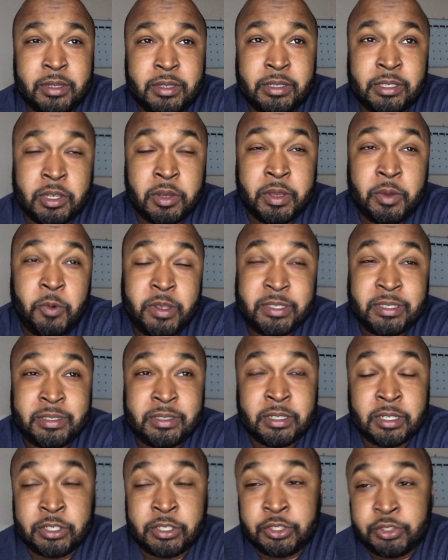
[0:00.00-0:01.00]
so it
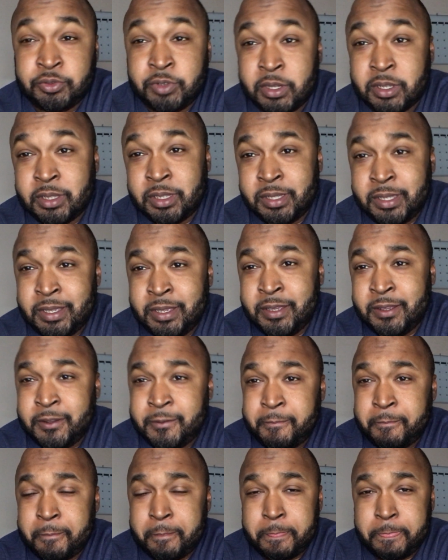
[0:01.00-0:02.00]
wasn't a strictly
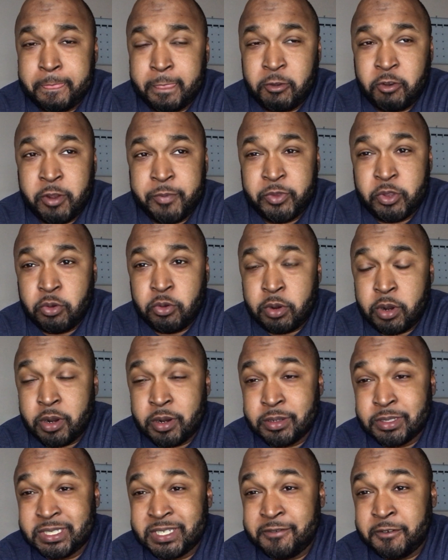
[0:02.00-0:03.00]

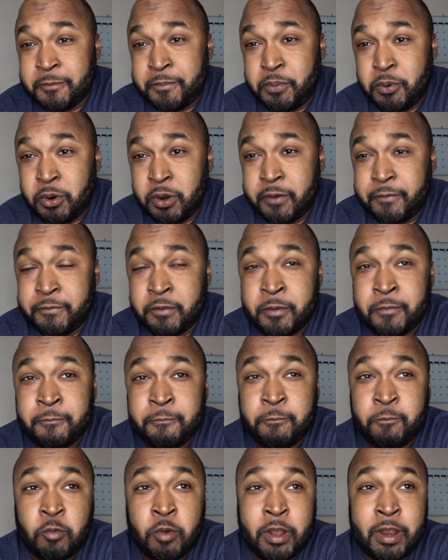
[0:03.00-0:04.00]
cryptocurrency report
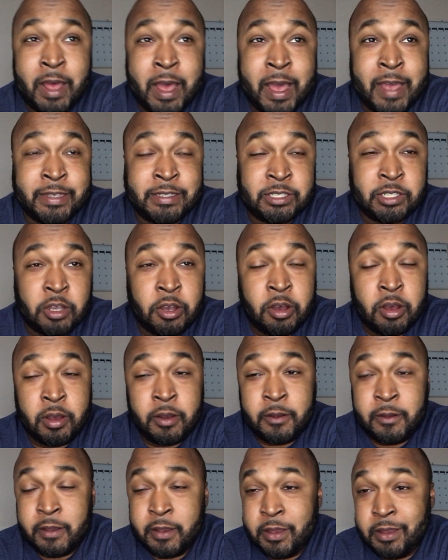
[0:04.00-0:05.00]
from what I saw.